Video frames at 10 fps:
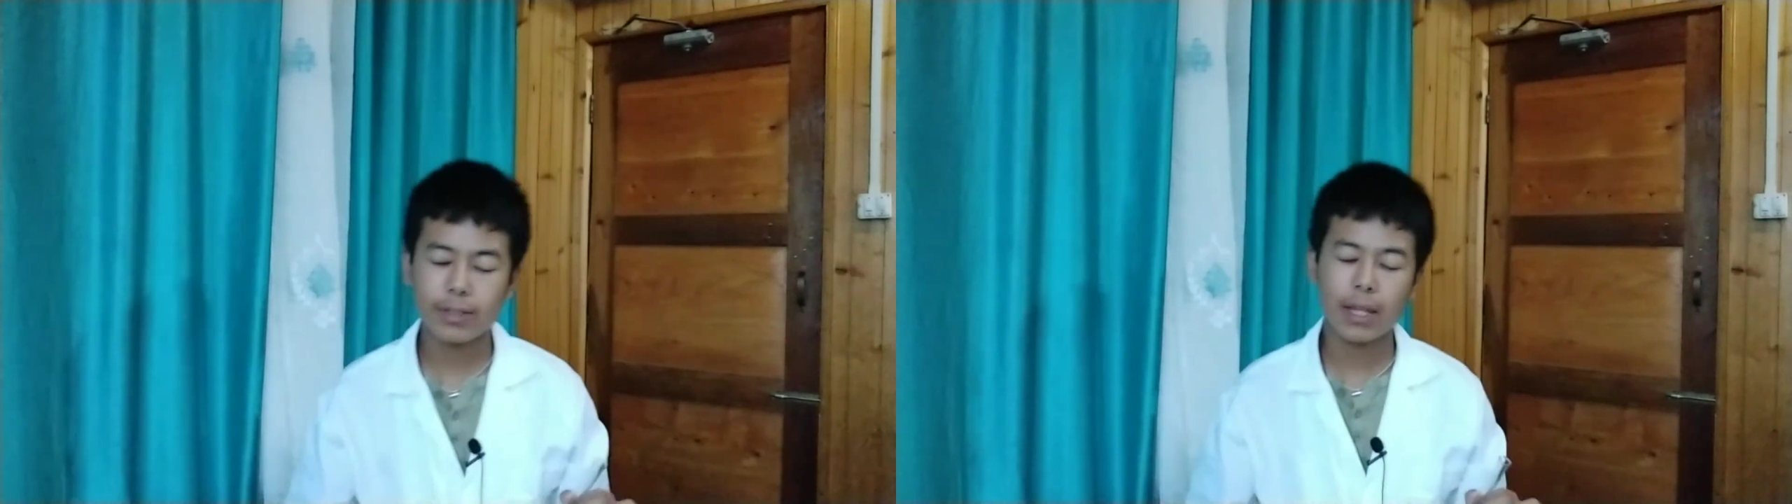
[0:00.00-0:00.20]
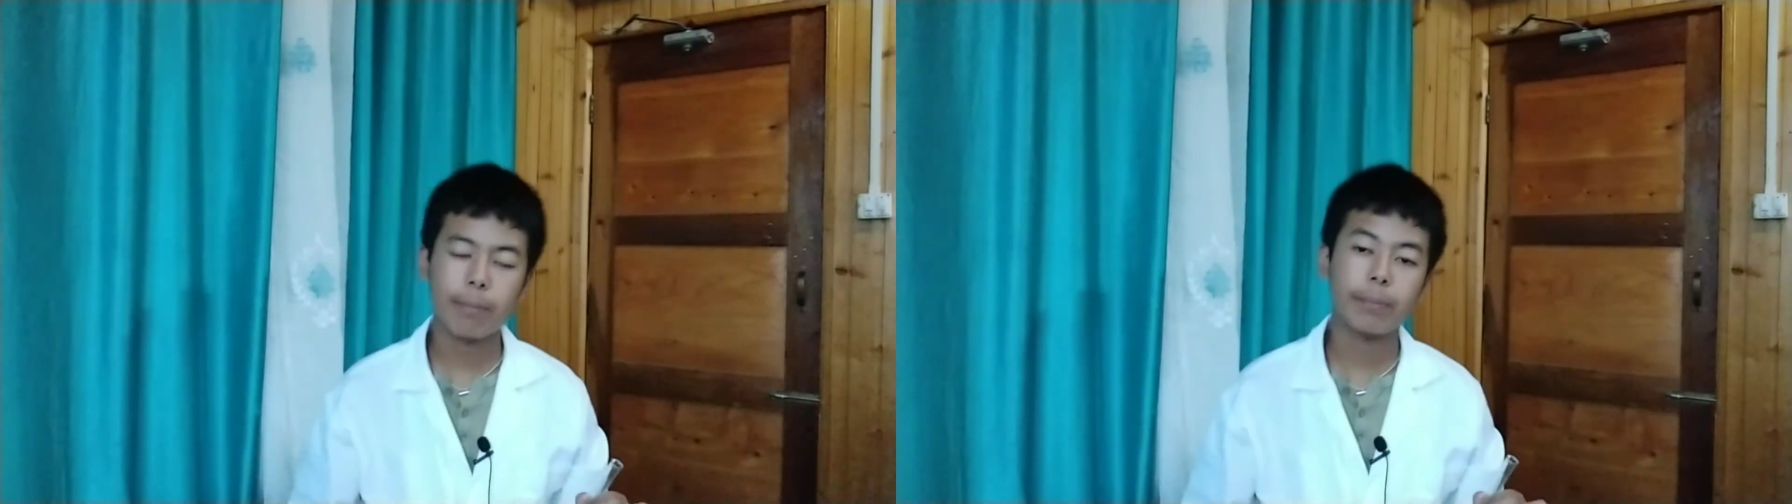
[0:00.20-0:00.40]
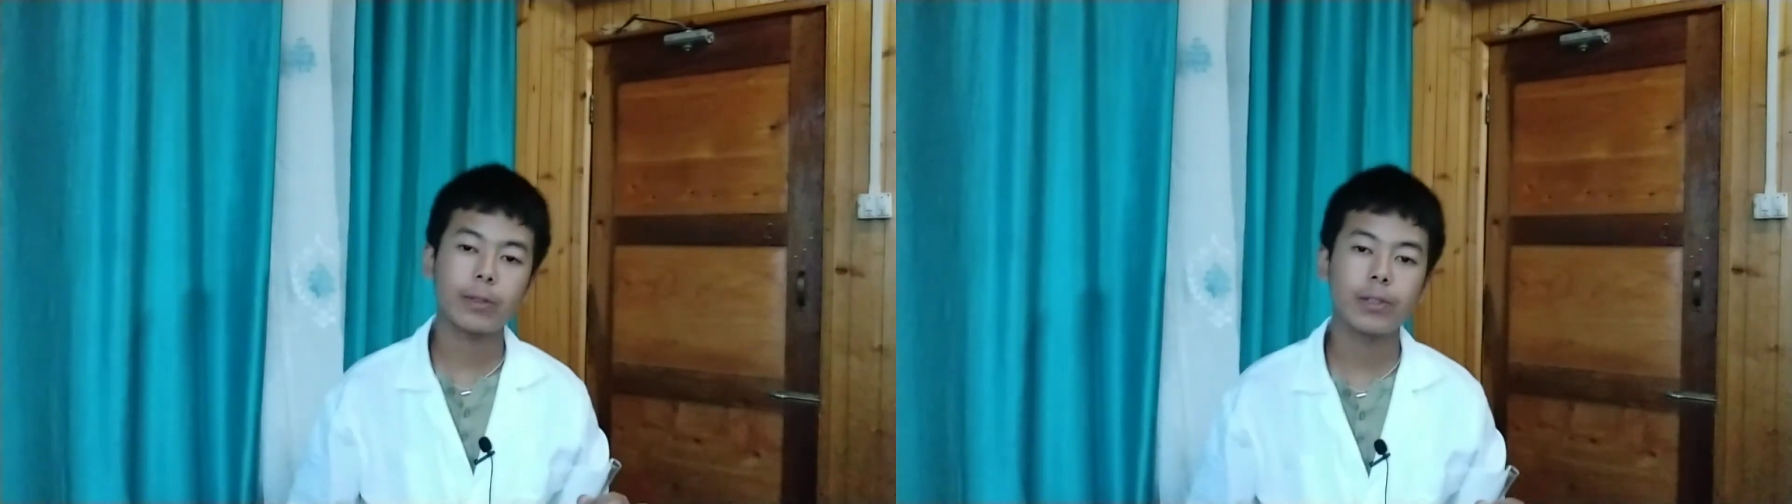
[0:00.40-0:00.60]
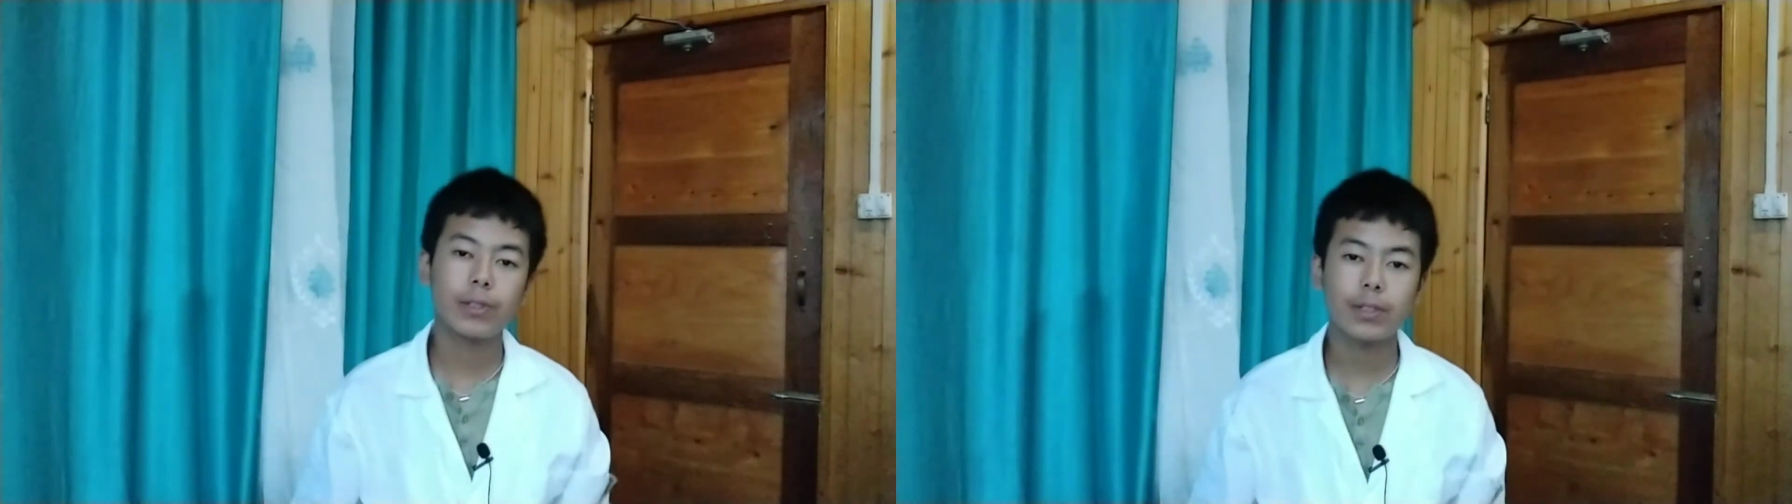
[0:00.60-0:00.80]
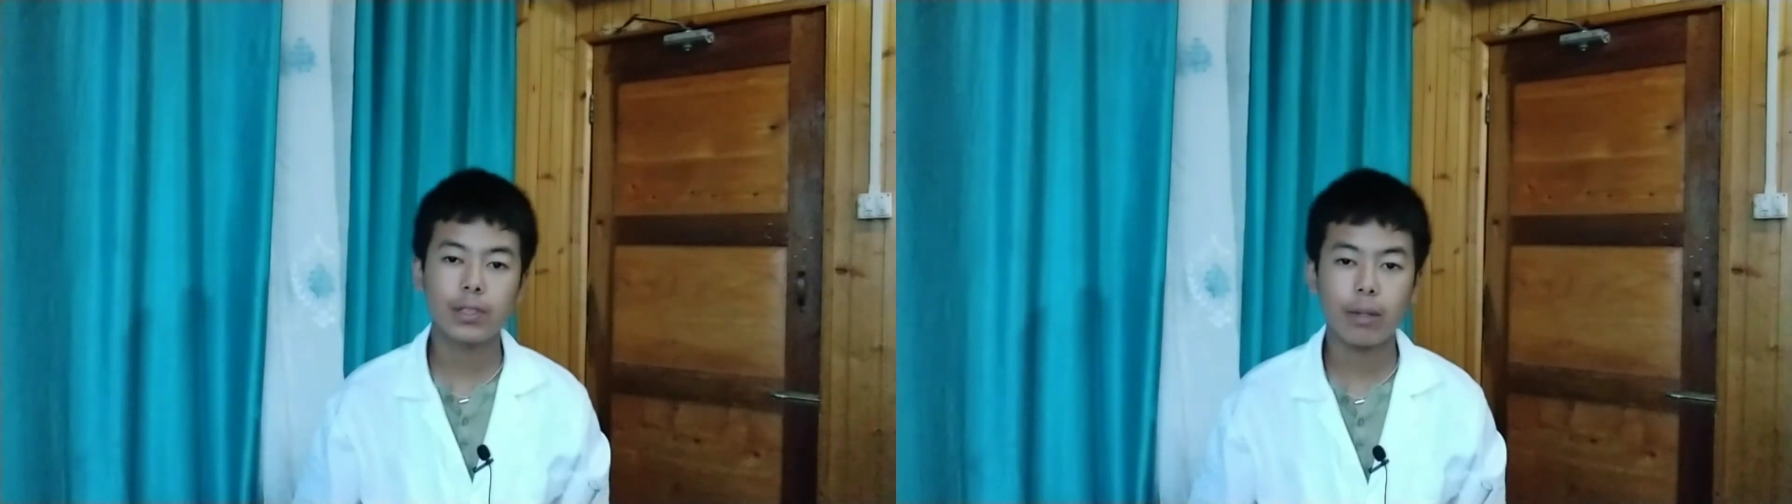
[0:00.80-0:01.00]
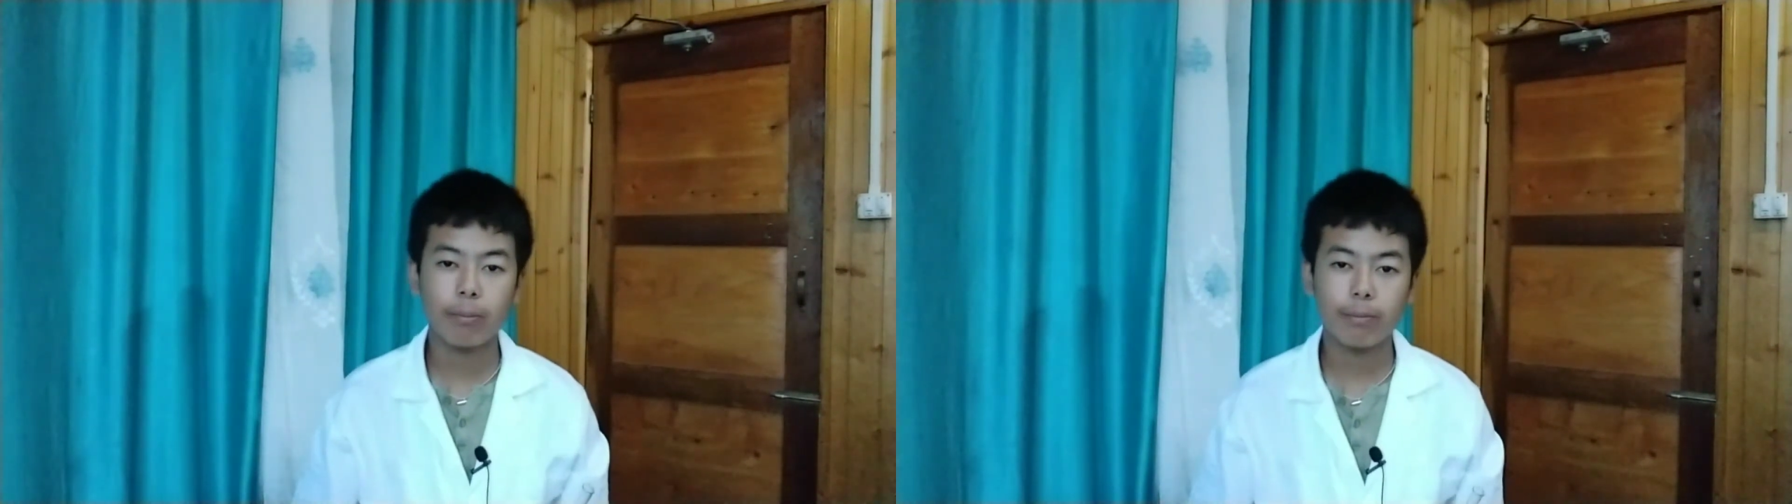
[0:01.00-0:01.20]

samples,